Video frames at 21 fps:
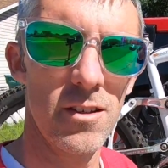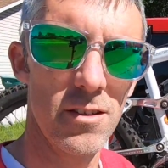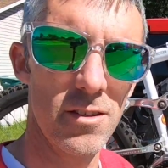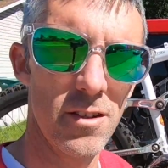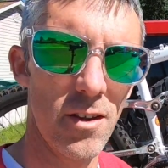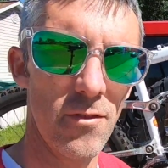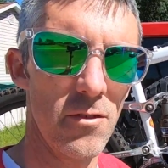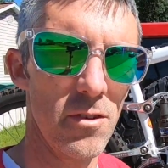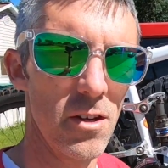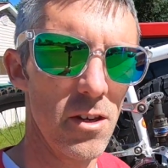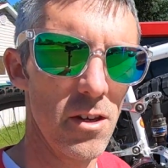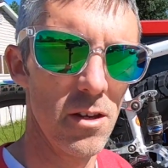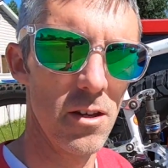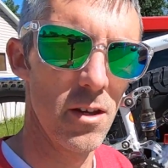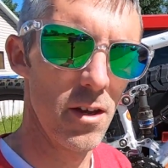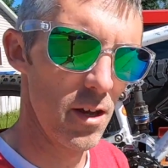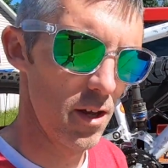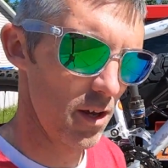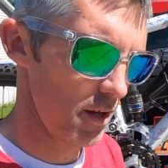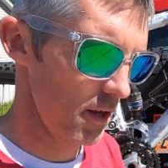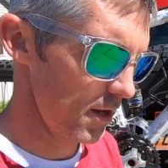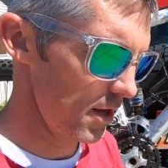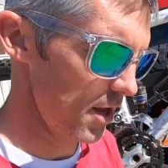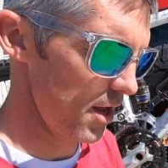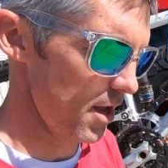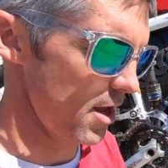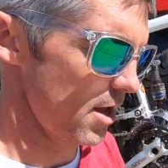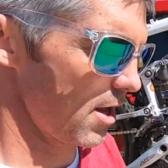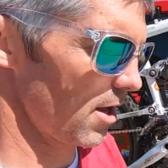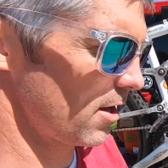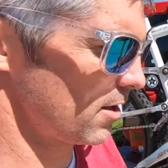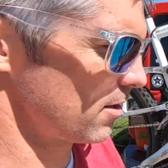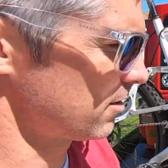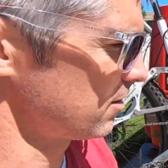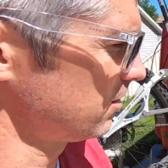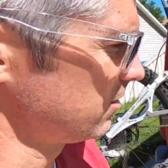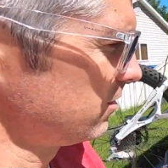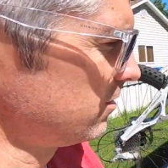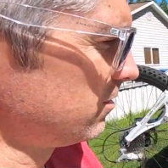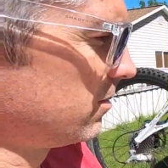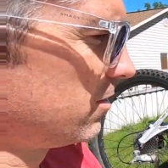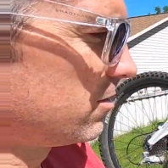70. And
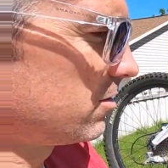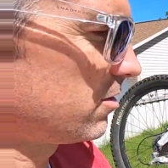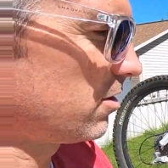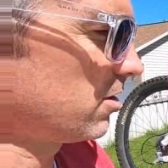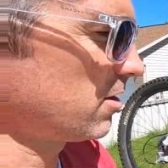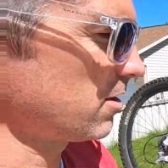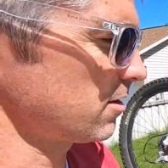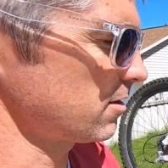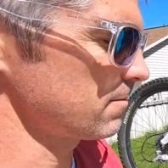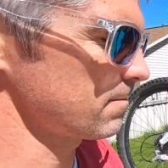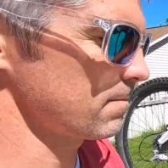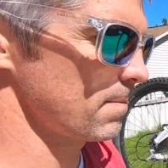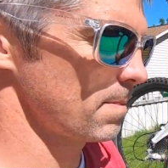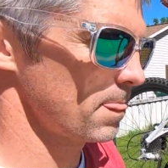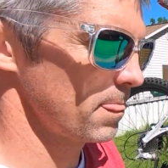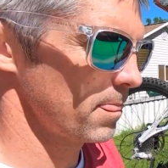this thing